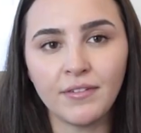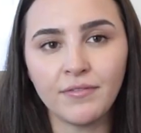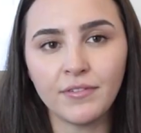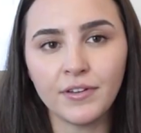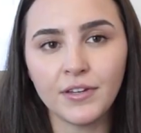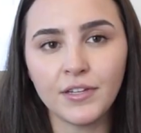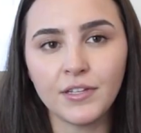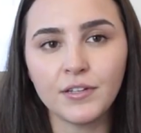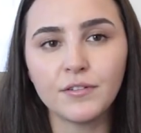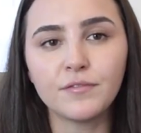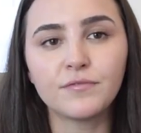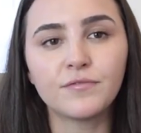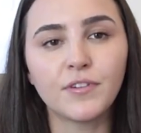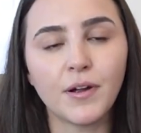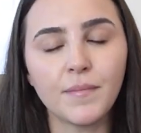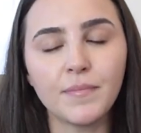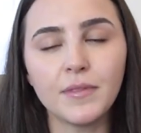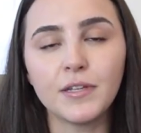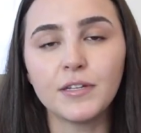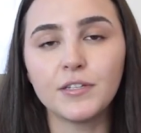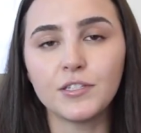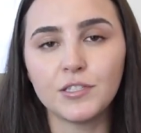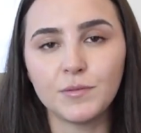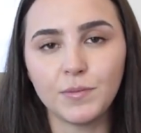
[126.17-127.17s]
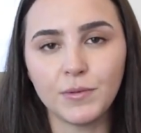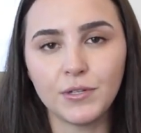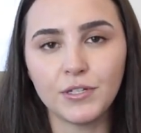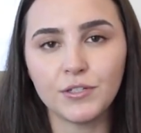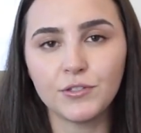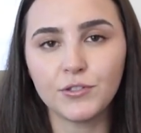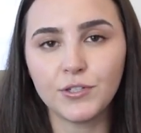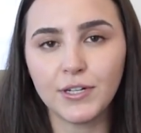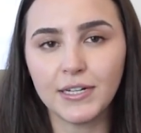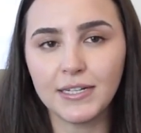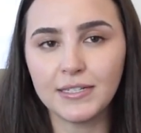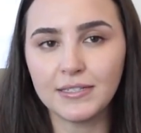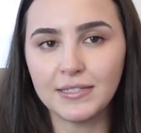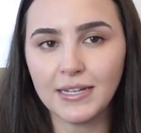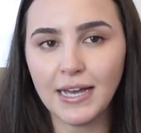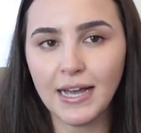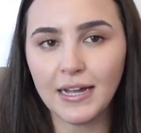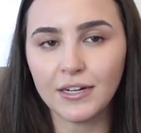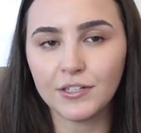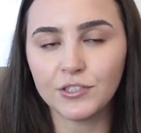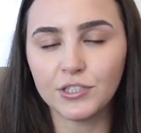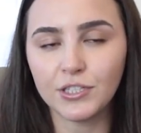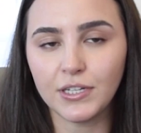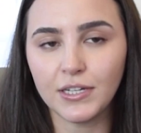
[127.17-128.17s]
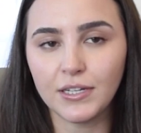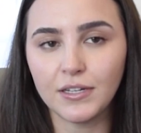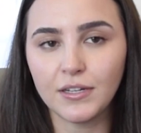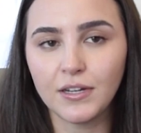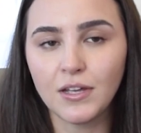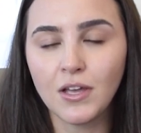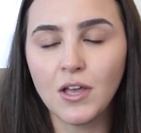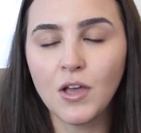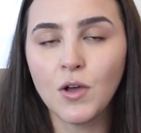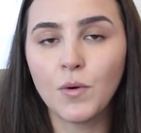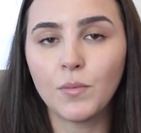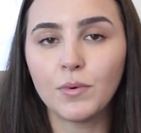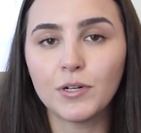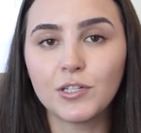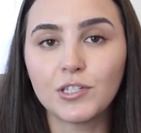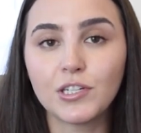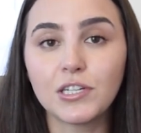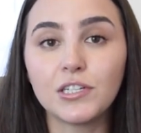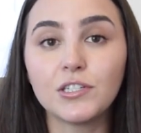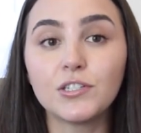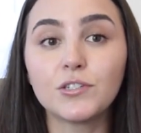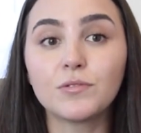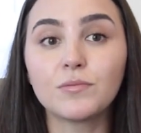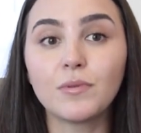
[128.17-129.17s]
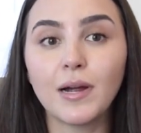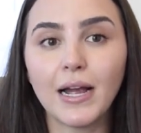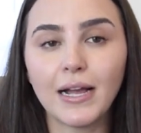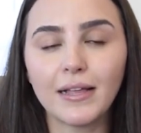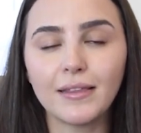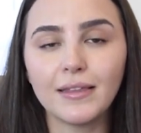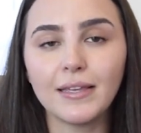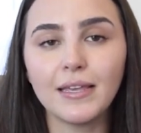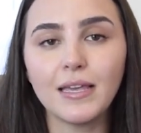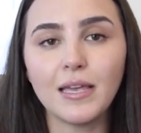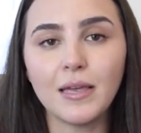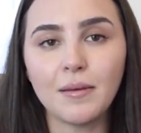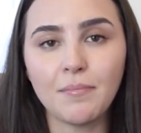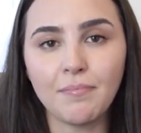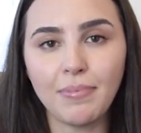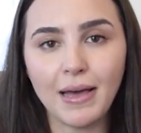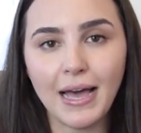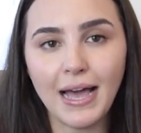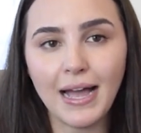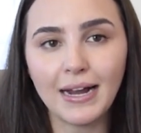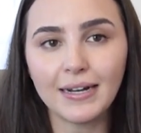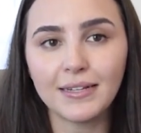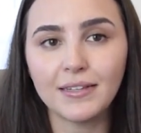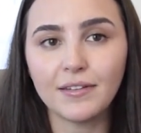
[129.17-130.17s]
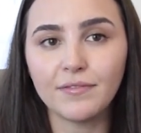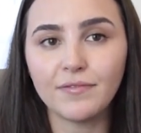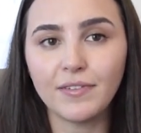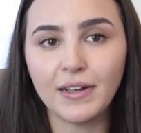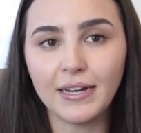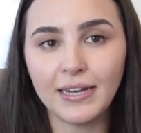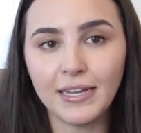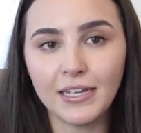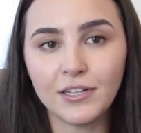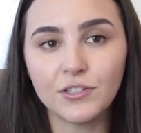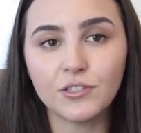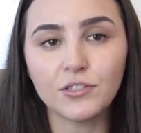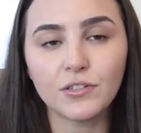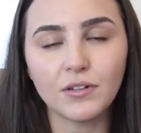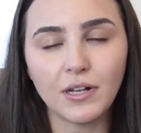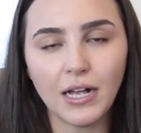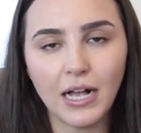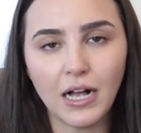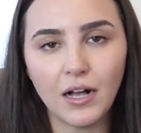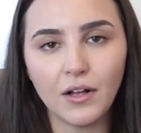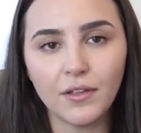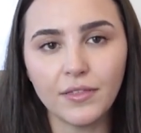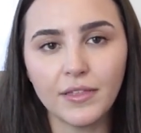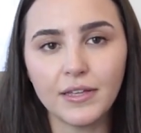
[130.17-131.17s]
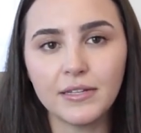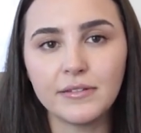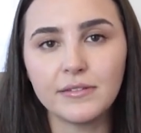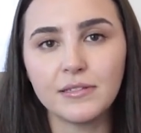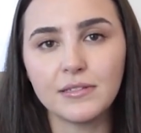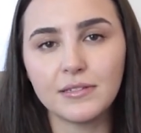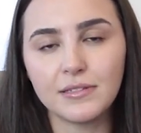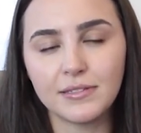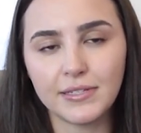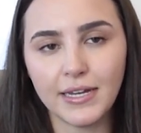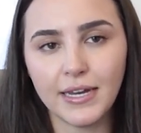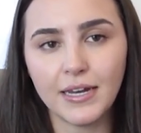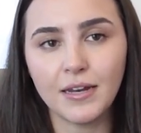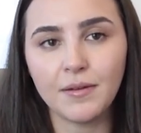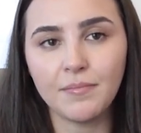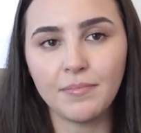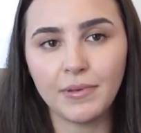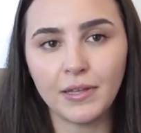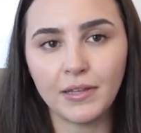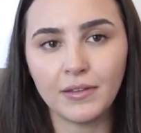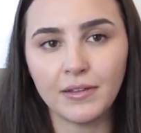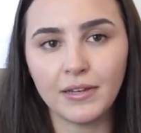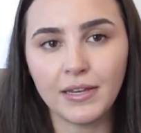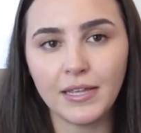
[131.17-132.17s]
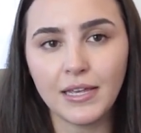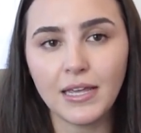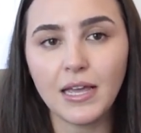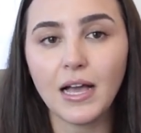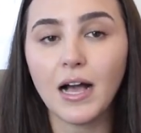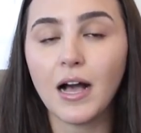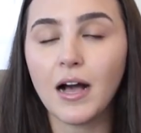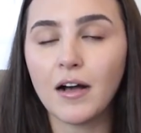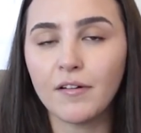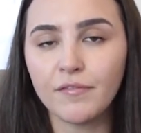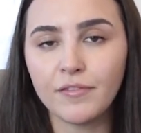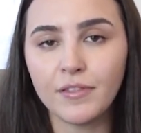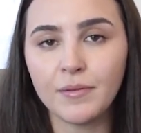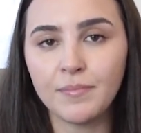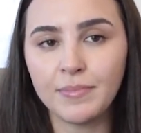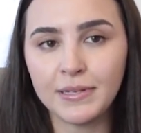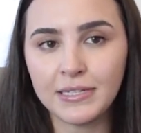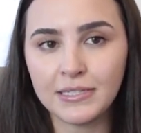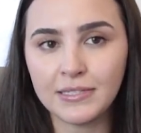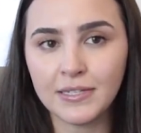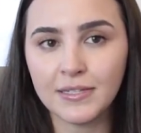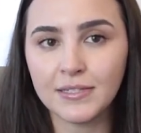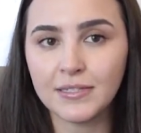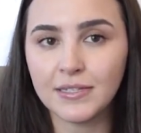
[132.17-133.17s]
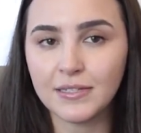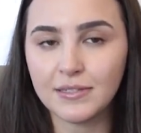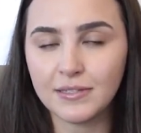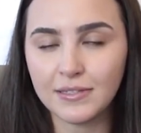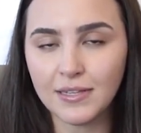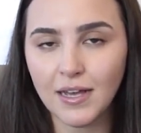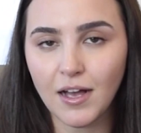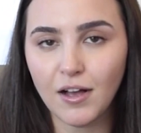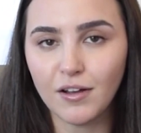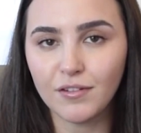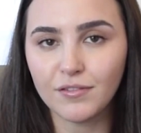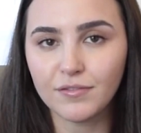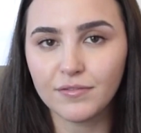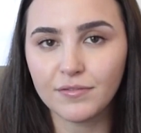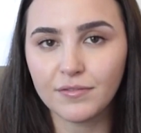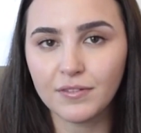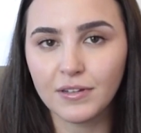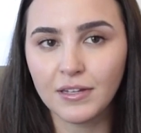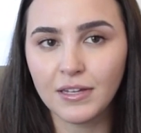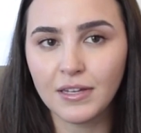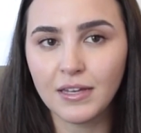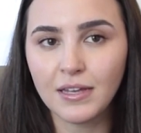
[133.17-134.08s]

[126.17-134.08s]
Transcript: revenue from the disputed transaction, which can directly impact the financial health and sustainability of the business itself.